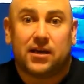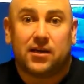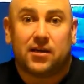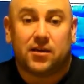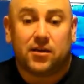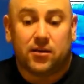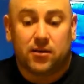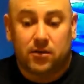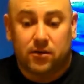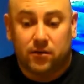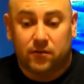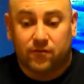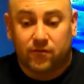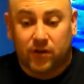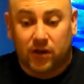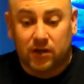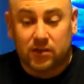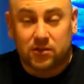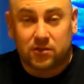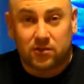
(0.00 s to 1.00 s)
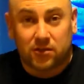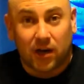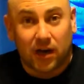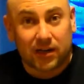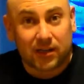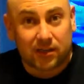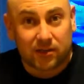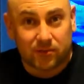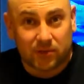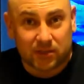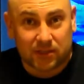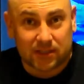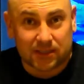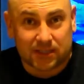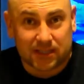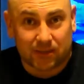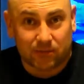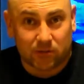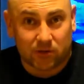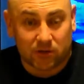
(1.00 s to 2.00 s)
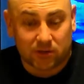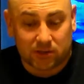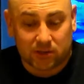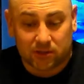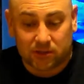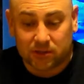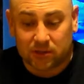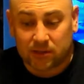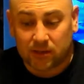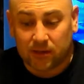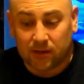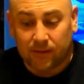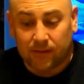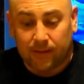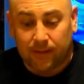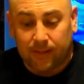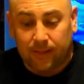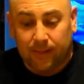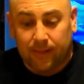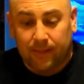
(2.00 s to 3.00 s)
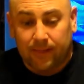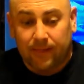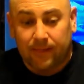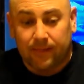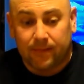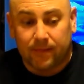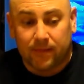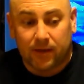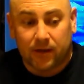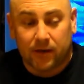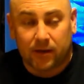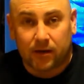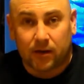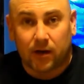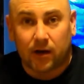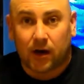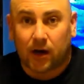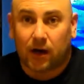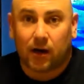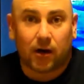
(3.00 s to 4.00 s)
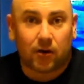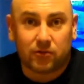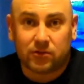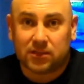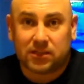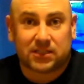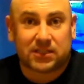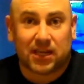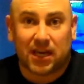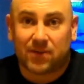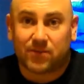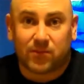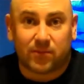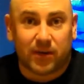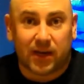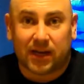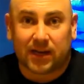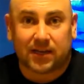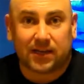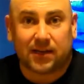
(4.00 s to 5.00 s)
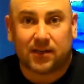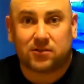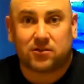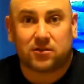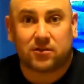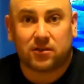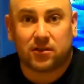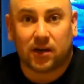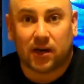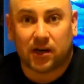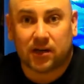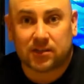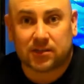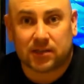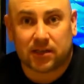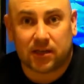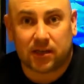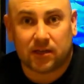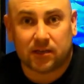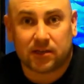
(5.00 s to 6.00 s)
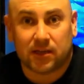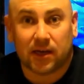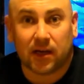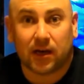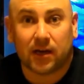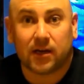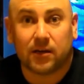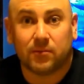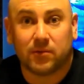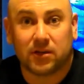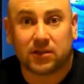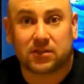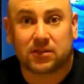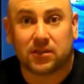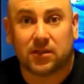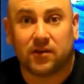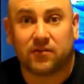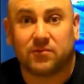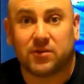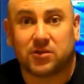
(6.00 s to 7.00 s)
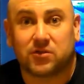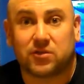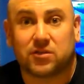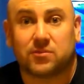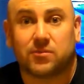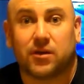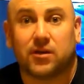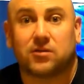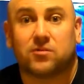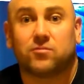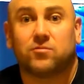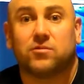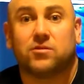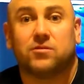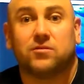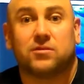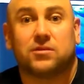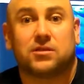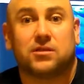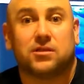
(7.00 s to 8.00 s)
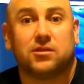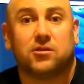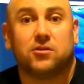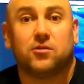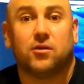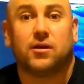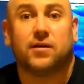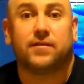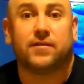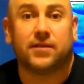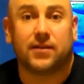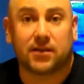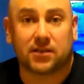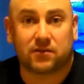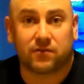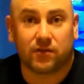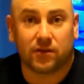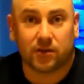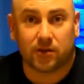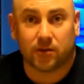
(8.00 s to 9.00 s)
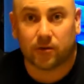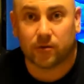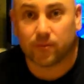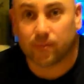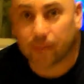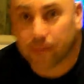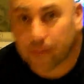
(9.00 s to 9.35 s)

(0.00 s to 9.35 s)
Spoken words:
If I do not get a bunch of the same questions, then I will just type it back and answer you guys. And yeah, hey, much love, much respect. We will see you in the next video.